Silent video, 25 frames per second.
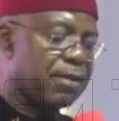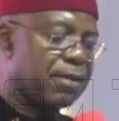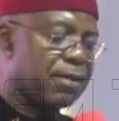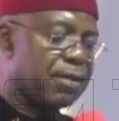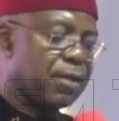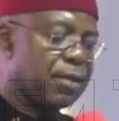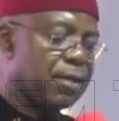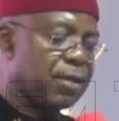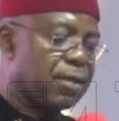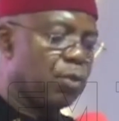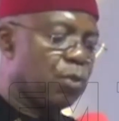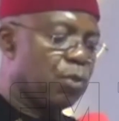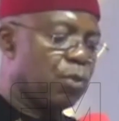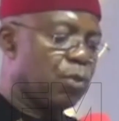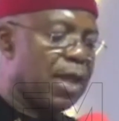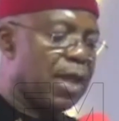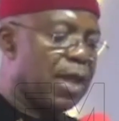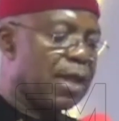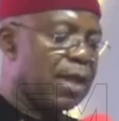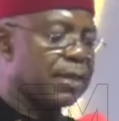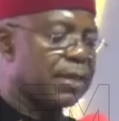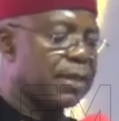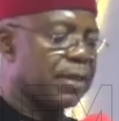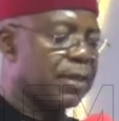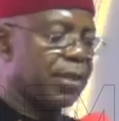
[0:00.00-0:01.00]
you will
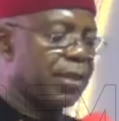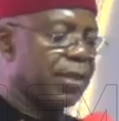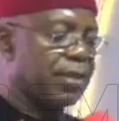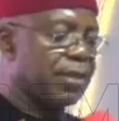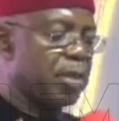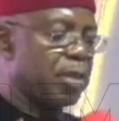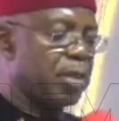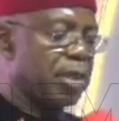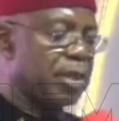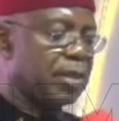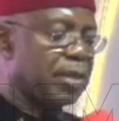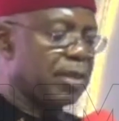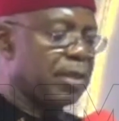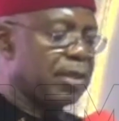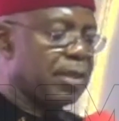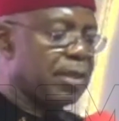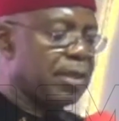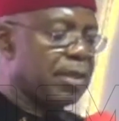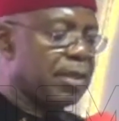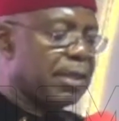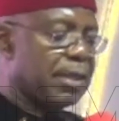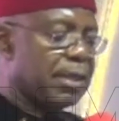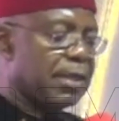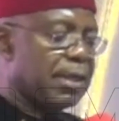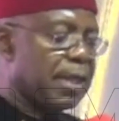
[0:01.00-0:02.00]
agree with me
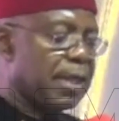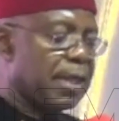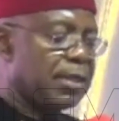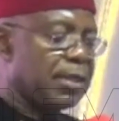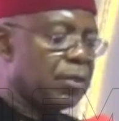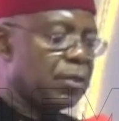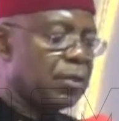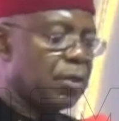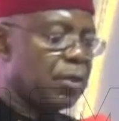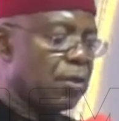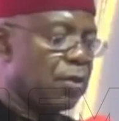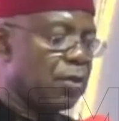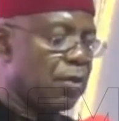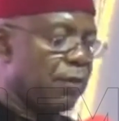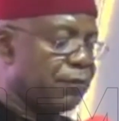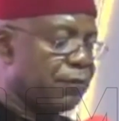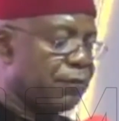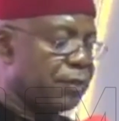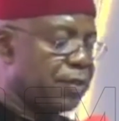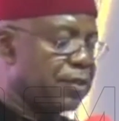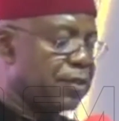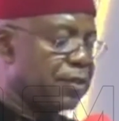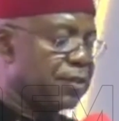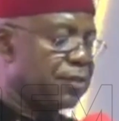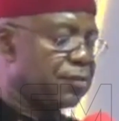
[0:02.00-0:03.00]
that none of
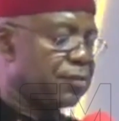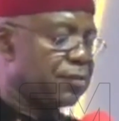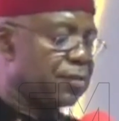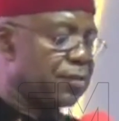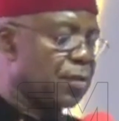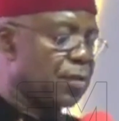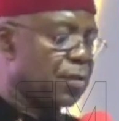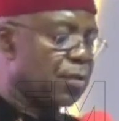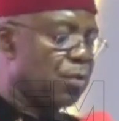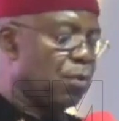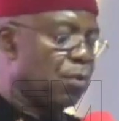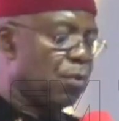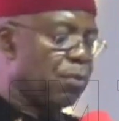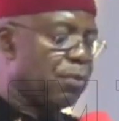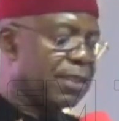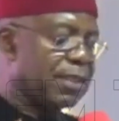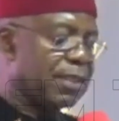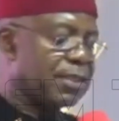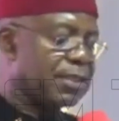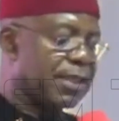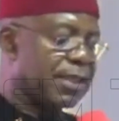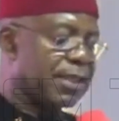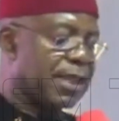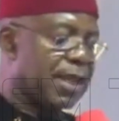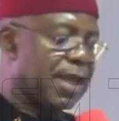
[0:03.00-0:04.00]
these will
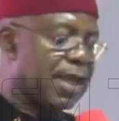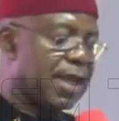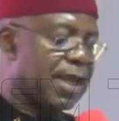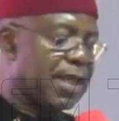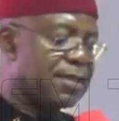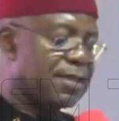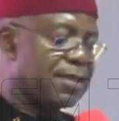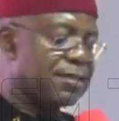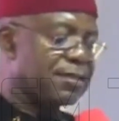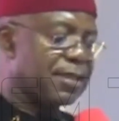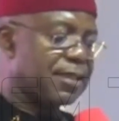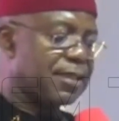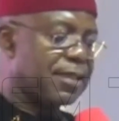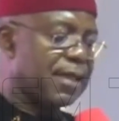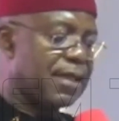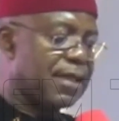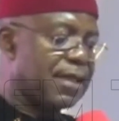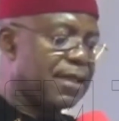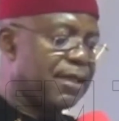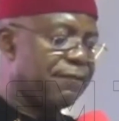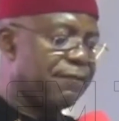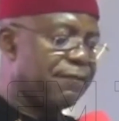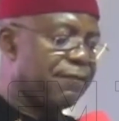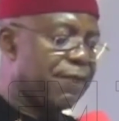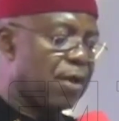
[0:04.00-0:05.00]
materialize in an
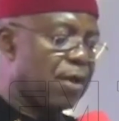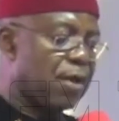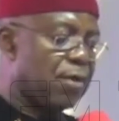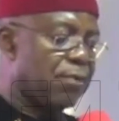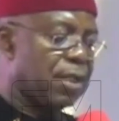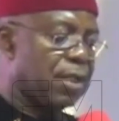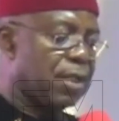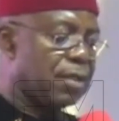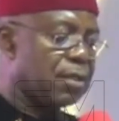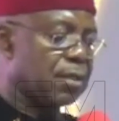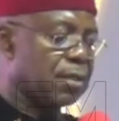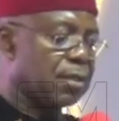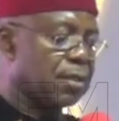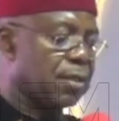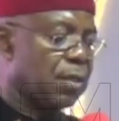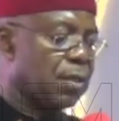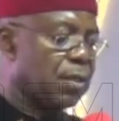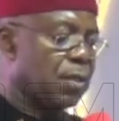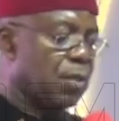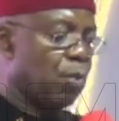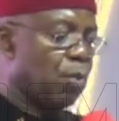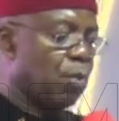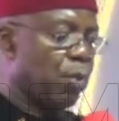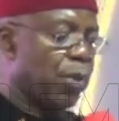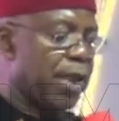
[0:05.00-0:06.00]
environment
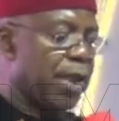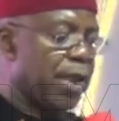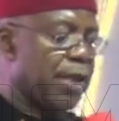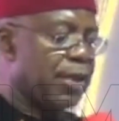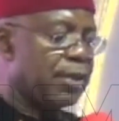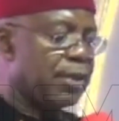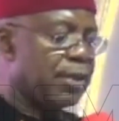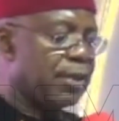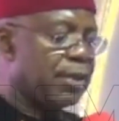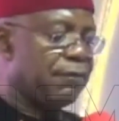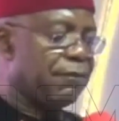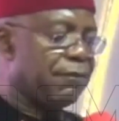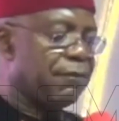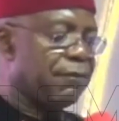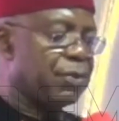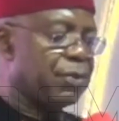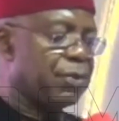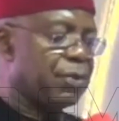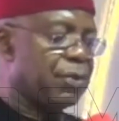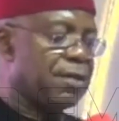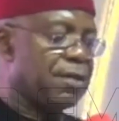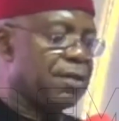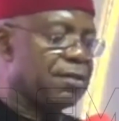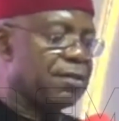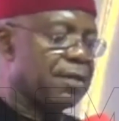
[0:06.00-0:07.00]
where
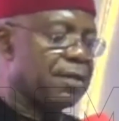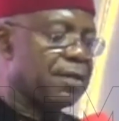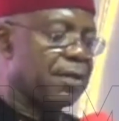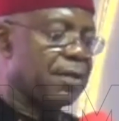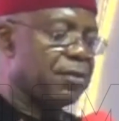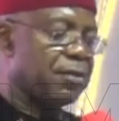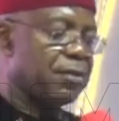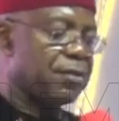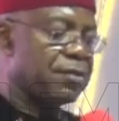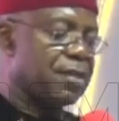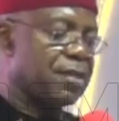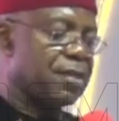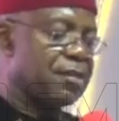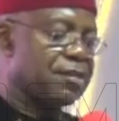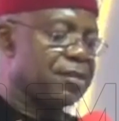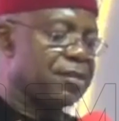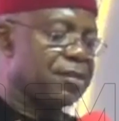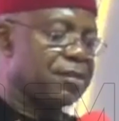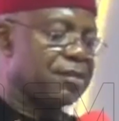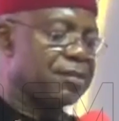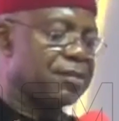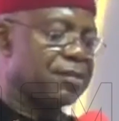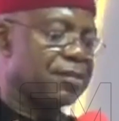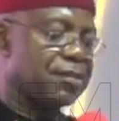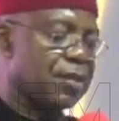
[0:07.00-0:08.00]
individuals and
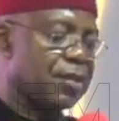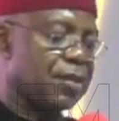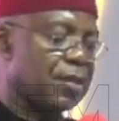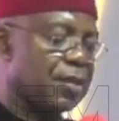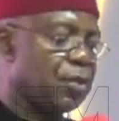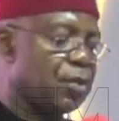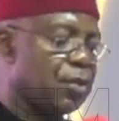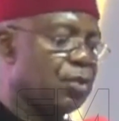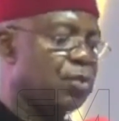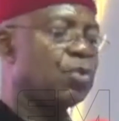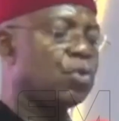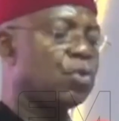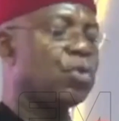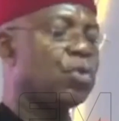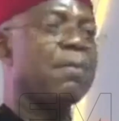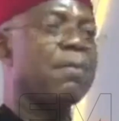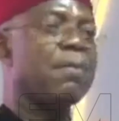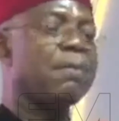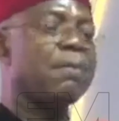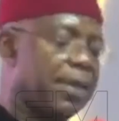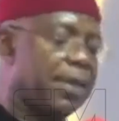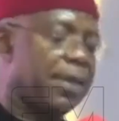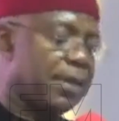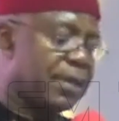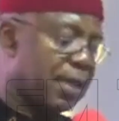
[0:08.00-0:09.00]
businesses do not
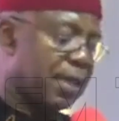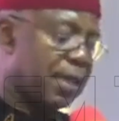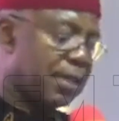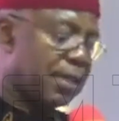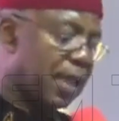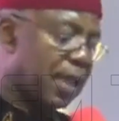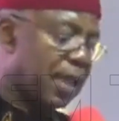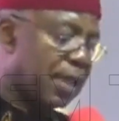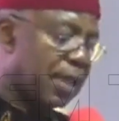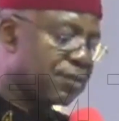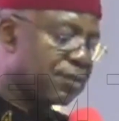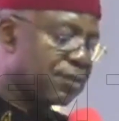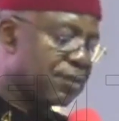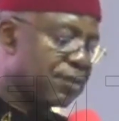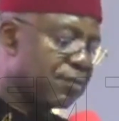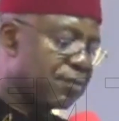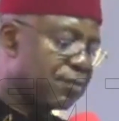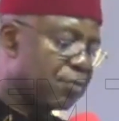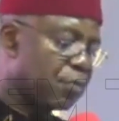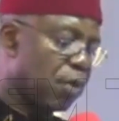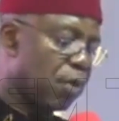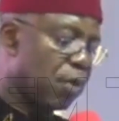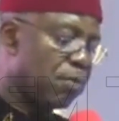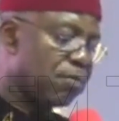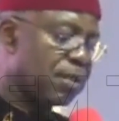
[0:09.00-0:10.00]
pay their taxes
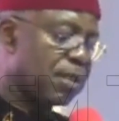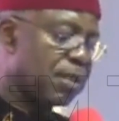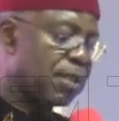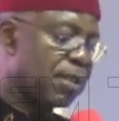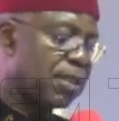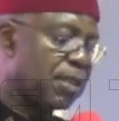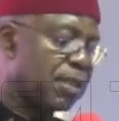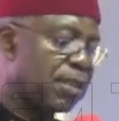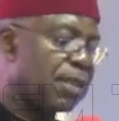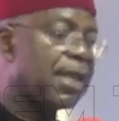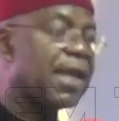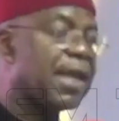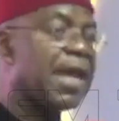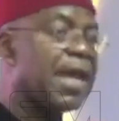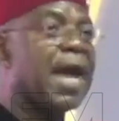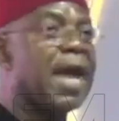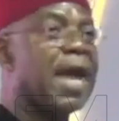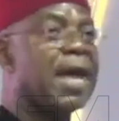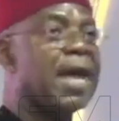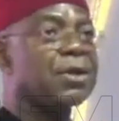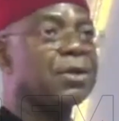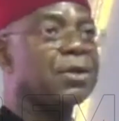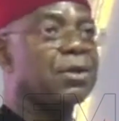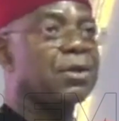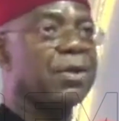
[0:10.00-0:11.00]
promptly
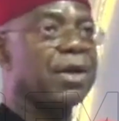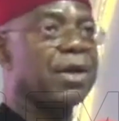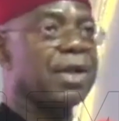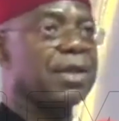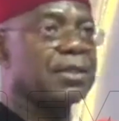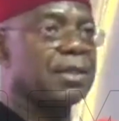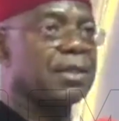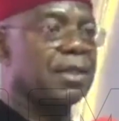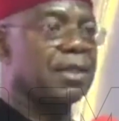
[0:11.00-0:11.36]
and correctly.